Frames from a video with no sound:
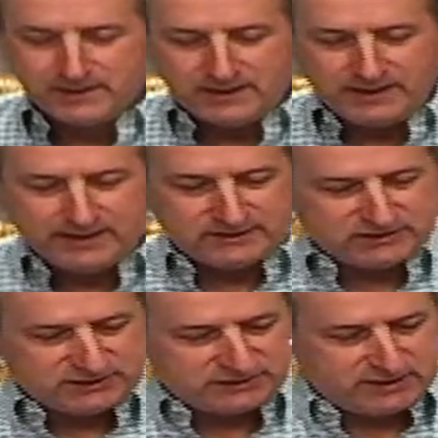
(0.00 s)
And it
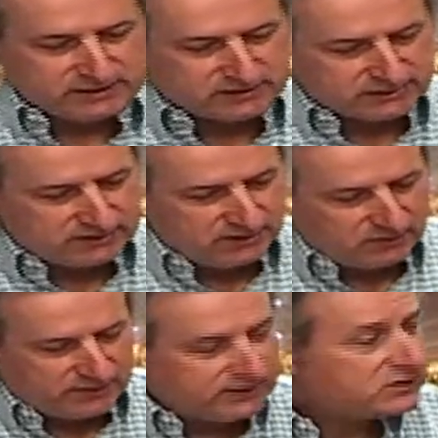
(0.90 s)
just stinks.
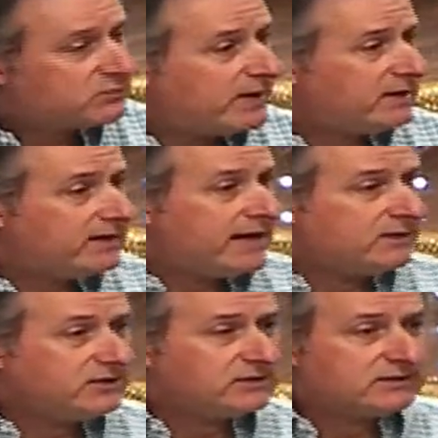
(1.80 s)
But in spite of that,
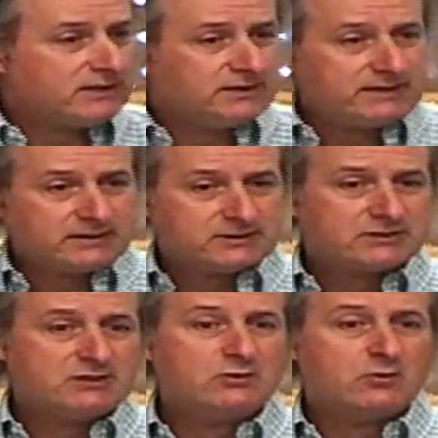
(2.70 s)
Jesus said, take the
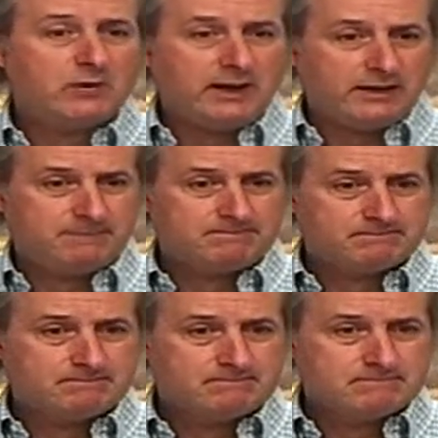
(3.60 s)
stone away.
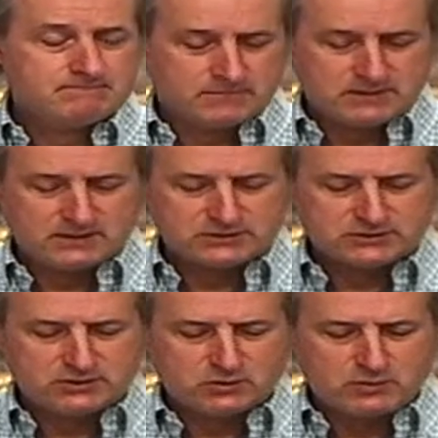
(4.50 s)
Take the
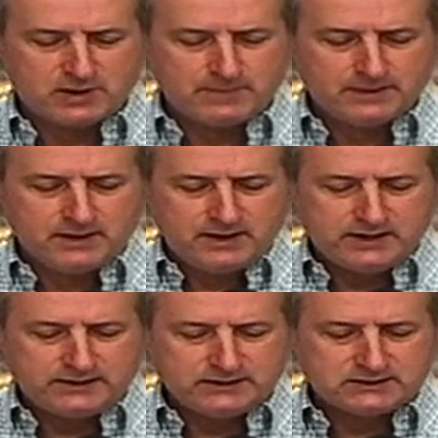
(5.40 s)
stone away. And
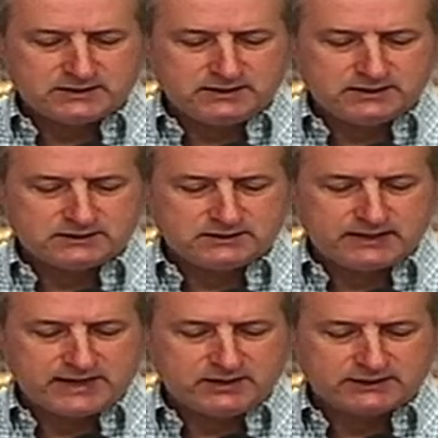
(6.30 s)
then he said this, did
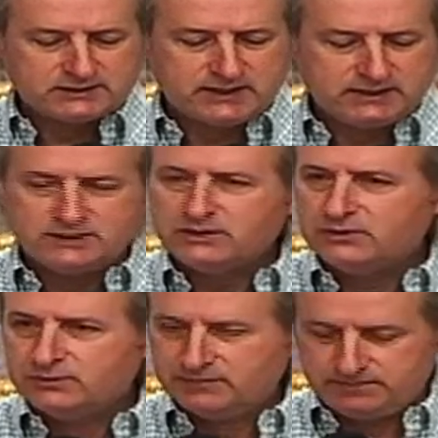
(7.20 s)
I not say to
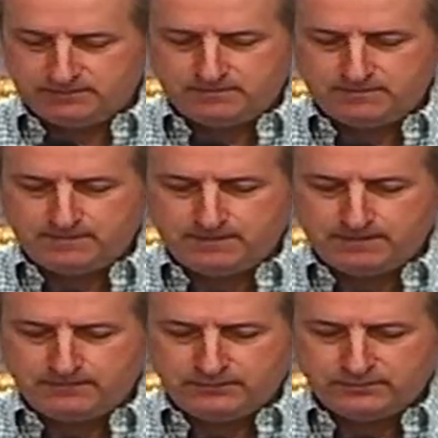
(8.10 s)
you,
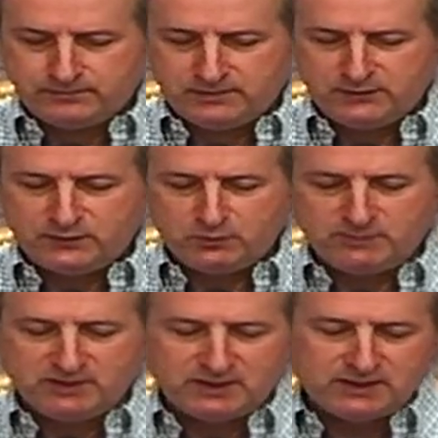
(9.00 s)
if you would
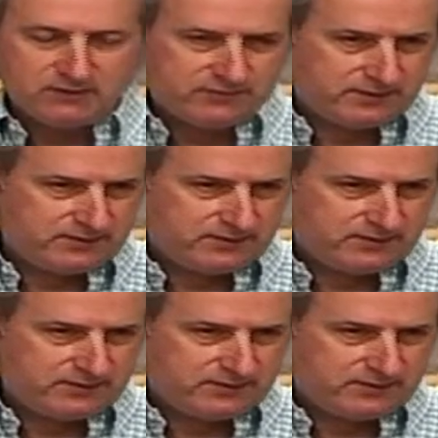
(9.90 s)
believe,